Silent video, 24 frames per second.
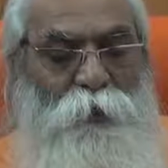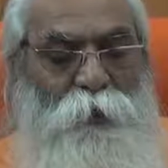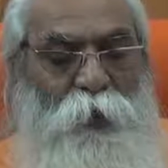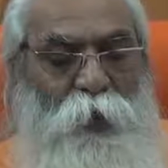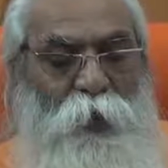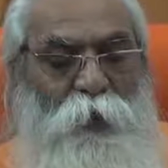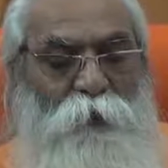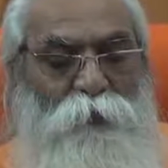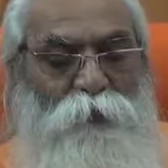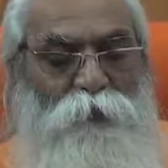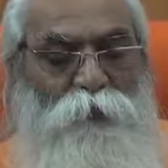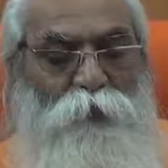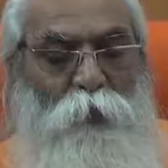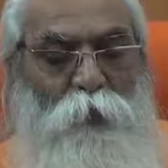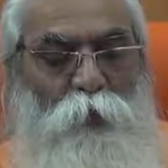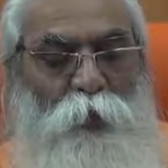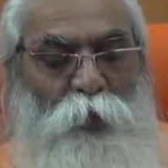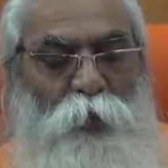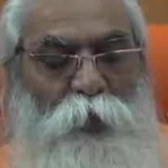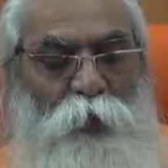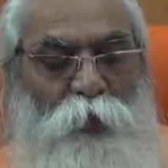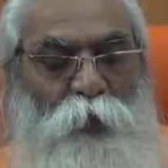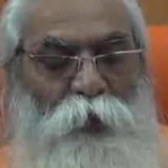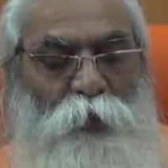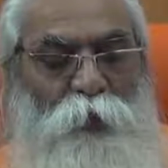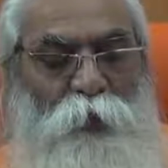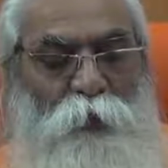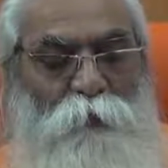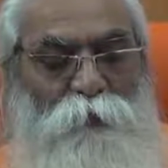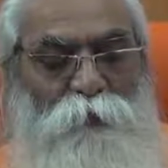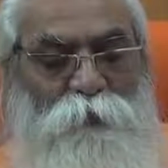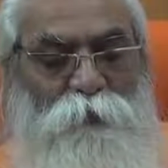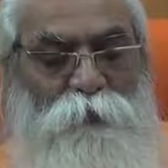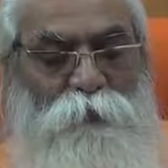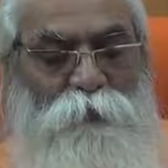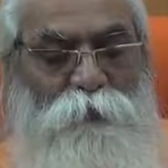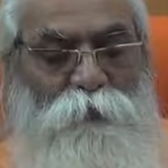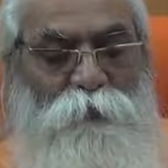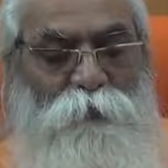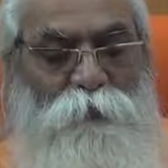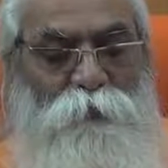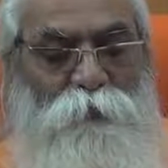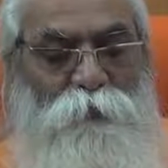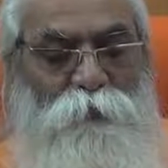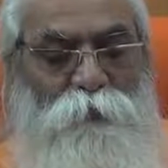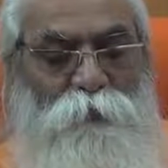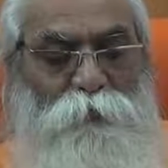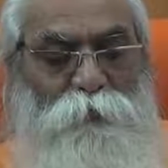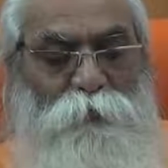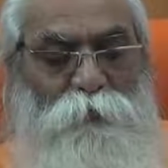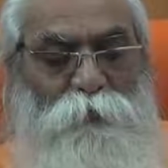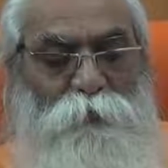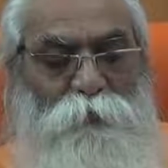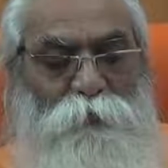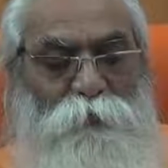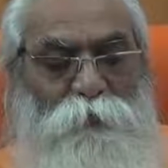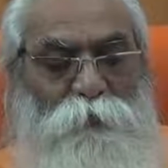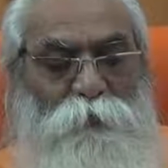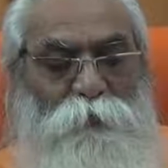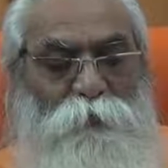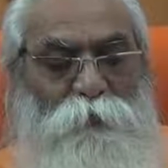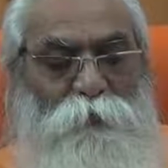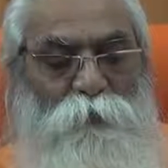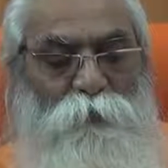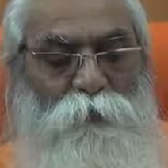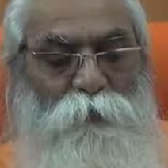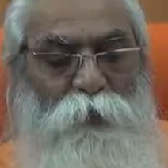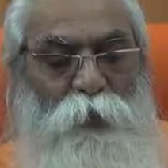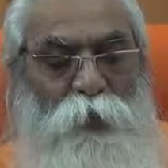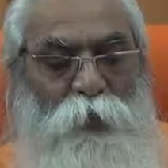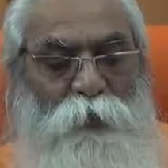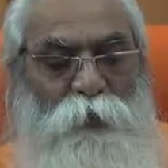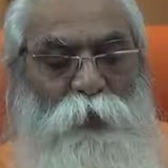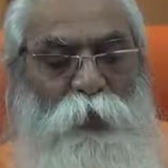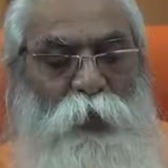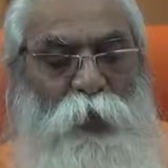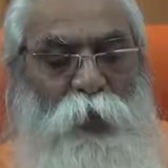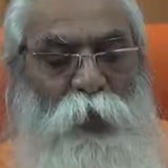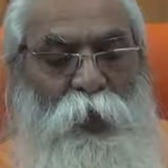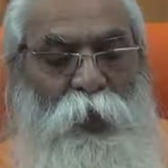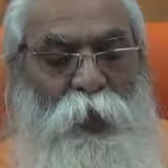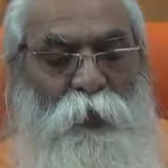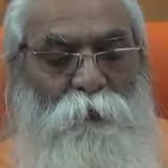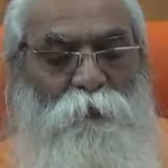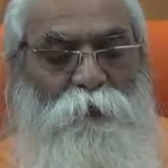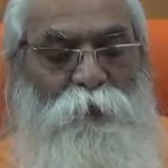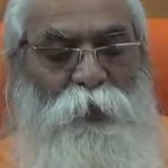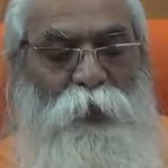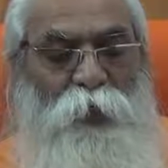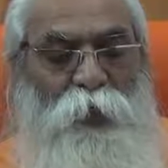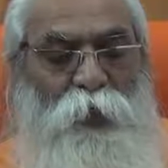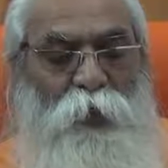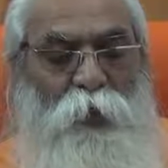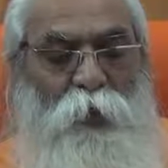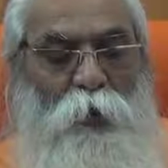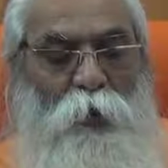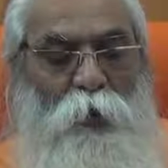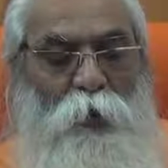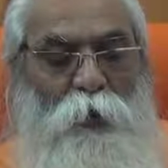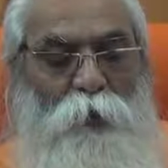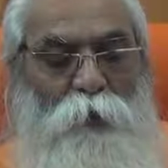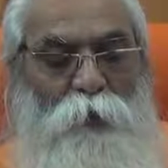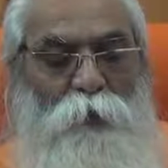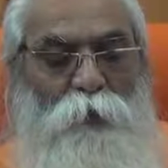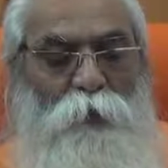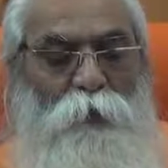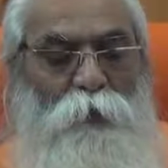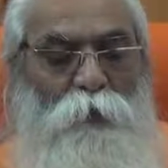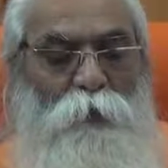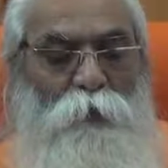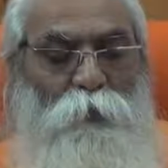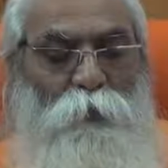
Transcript: the story readers. They have their own.